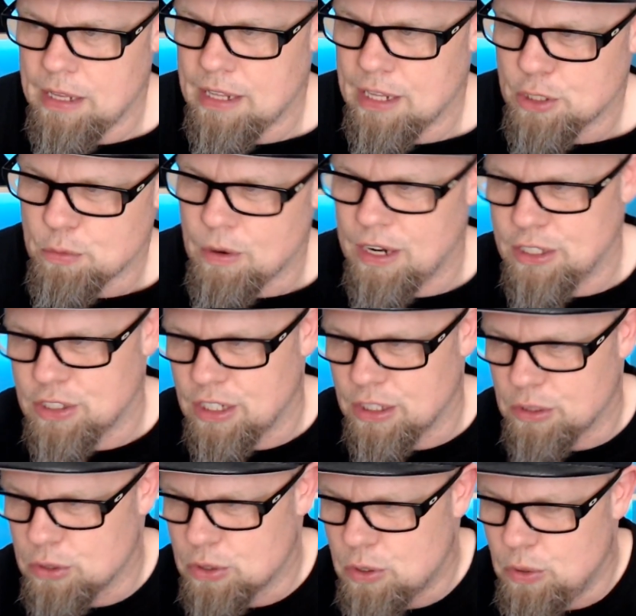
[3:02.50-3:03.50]
That's why he's got
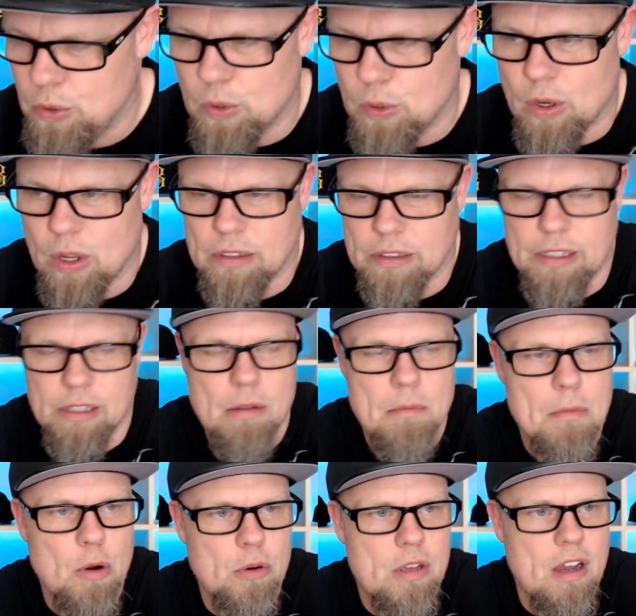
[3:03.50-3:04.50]
those cool little
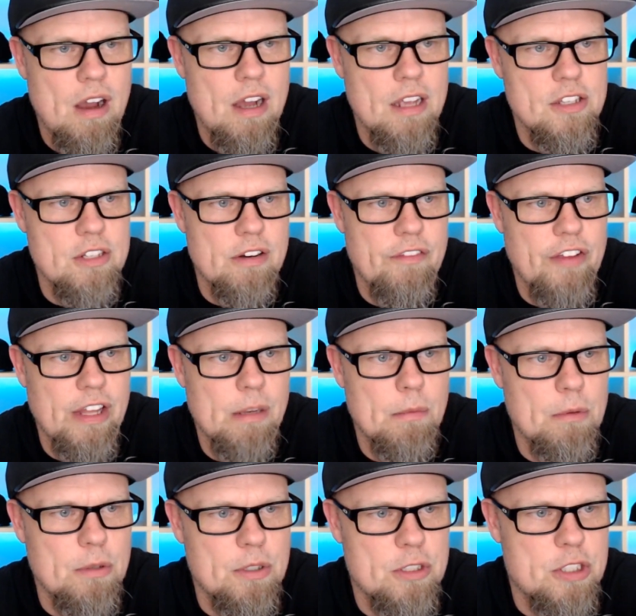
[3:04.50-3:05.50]
emoticons that are
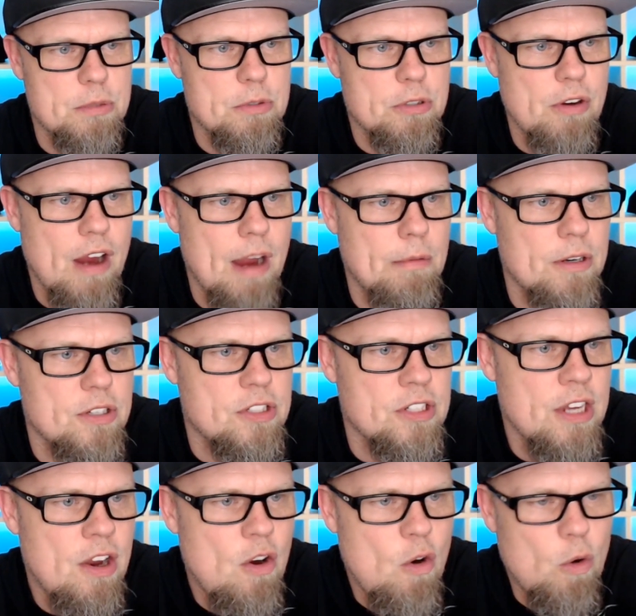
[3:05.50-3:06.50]
available to subscribers
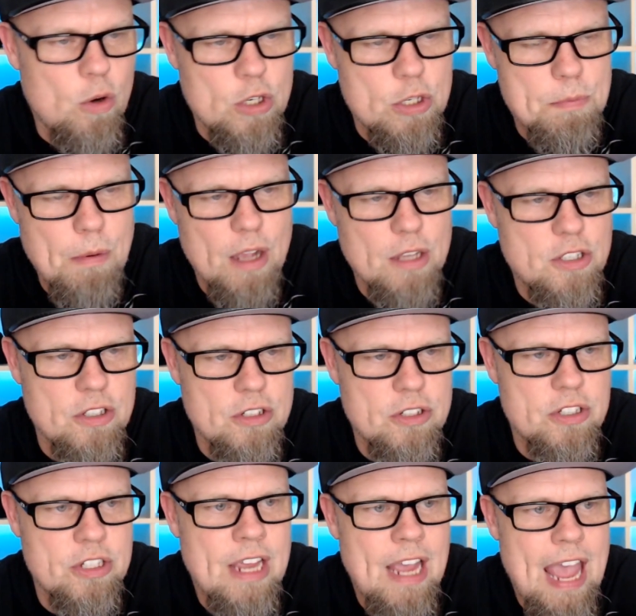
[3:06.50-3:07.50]
or
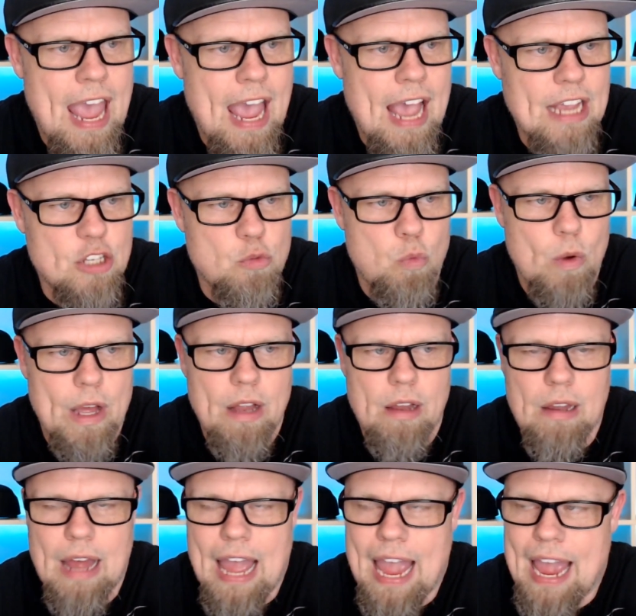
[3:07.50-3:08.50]
sponsors, as
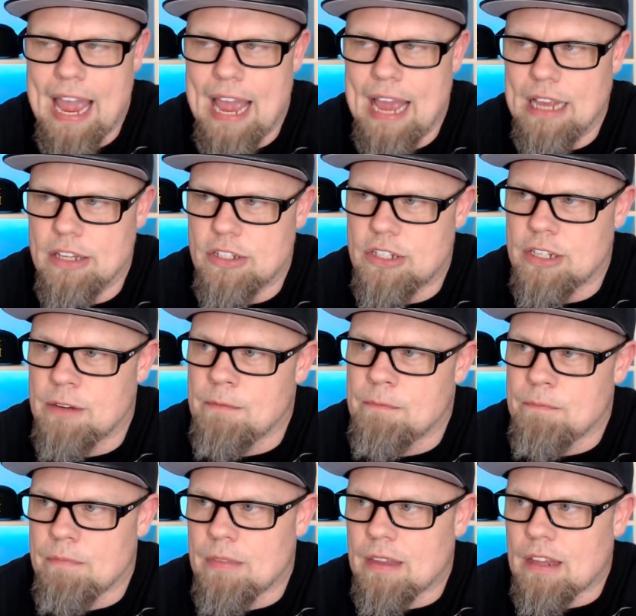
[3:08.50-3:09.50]
well as
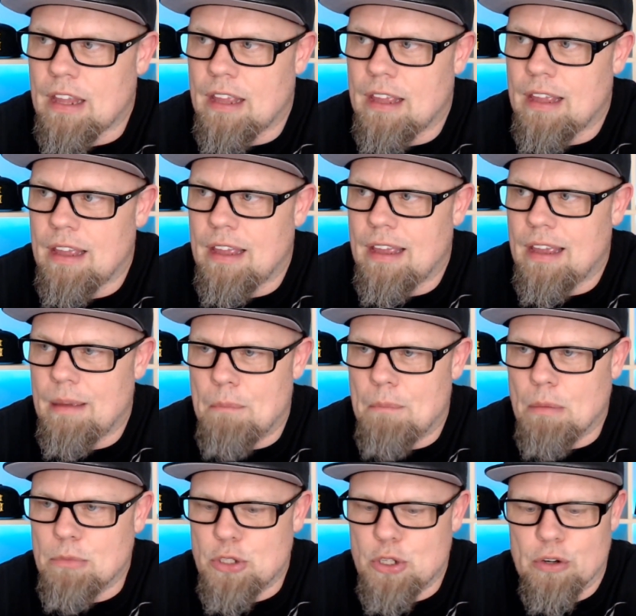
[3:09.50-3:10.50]

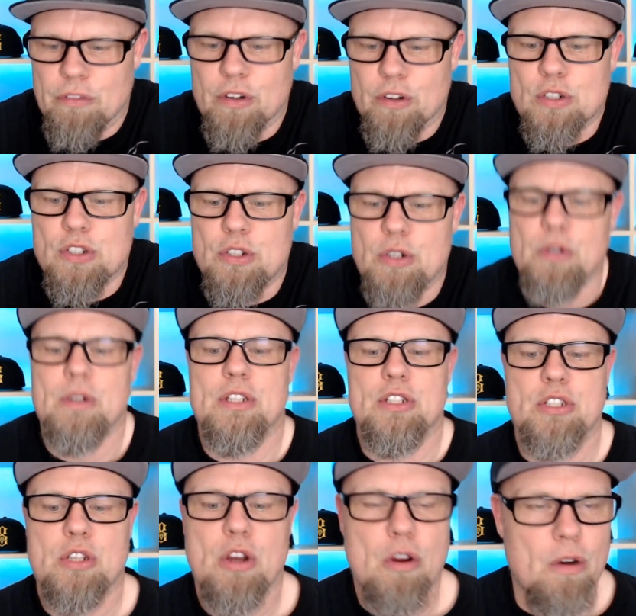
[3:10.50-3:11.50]
Mum's Universe, who
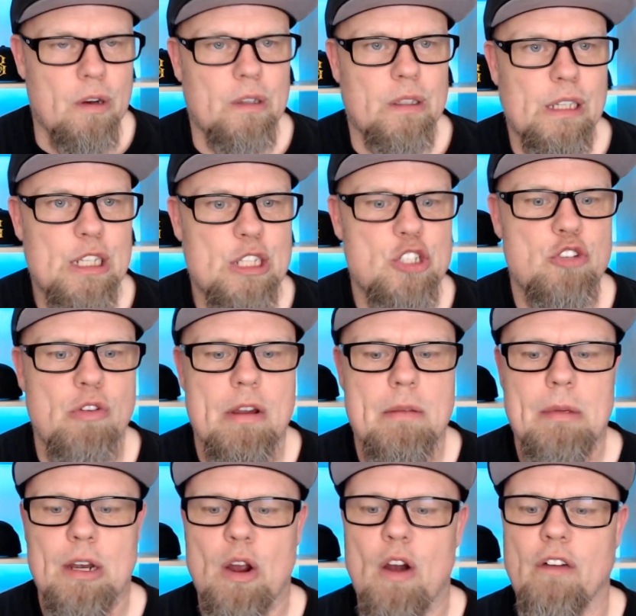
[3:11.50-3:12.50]
is currently
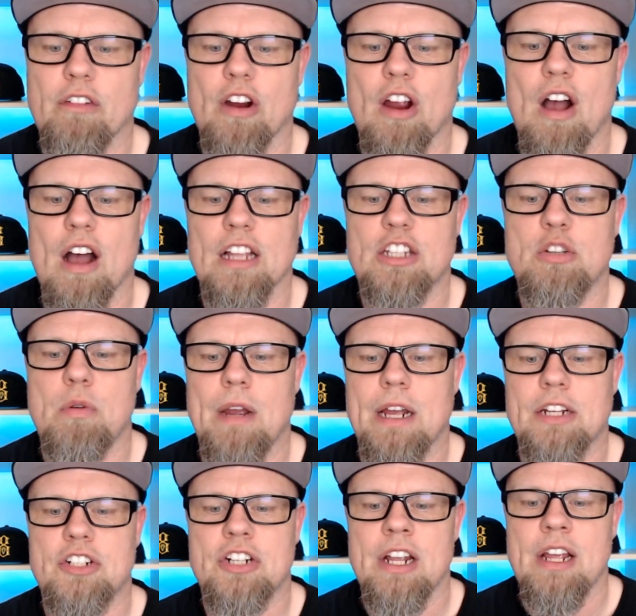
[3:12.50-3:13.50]
streaming over on
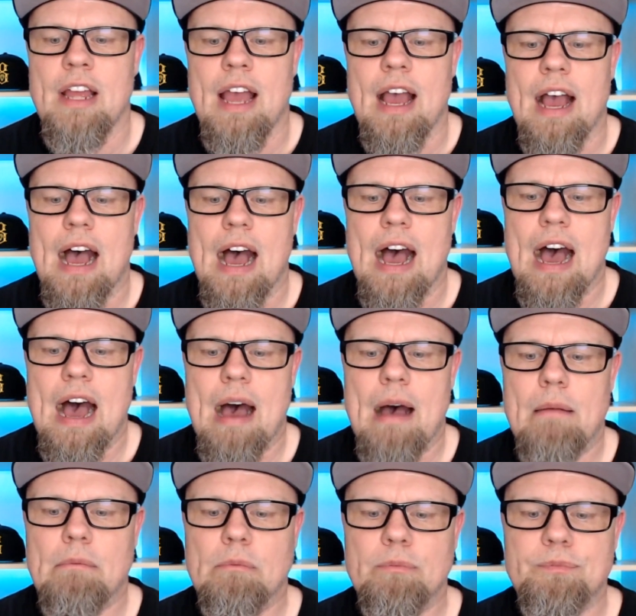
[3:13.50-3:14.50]
Twitch.
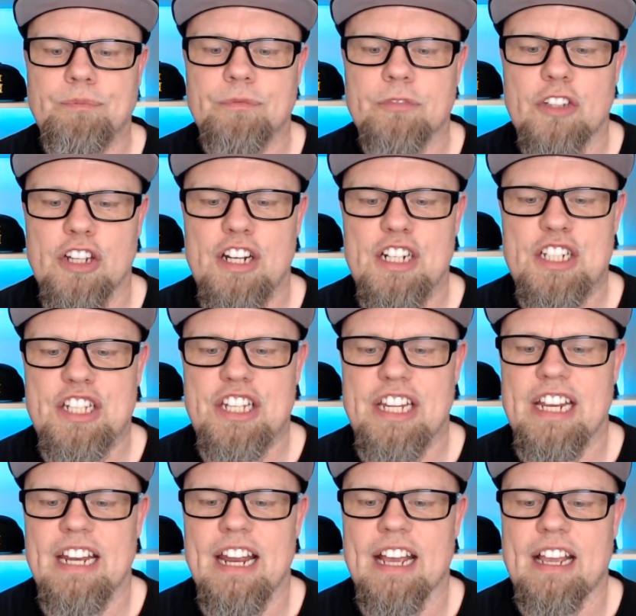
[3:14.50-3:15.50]
Good to see
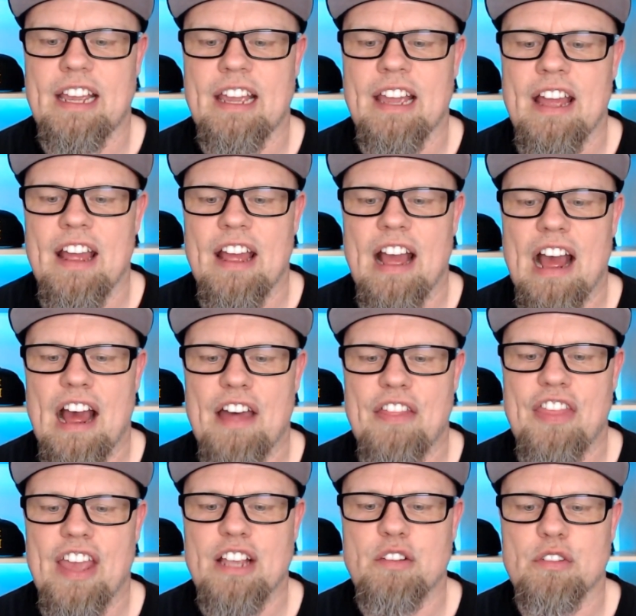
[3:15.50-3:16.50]
you, Nick.
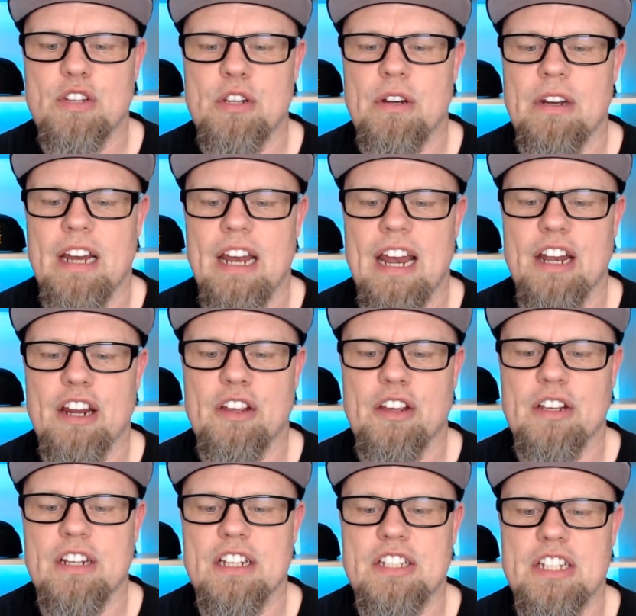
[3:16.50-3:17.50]
Thanks for tuning in.
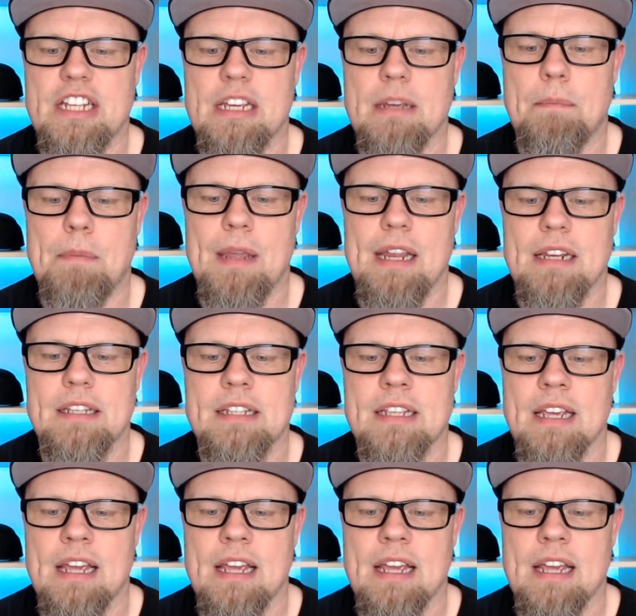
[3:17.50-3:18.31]
Good to see you, Pete.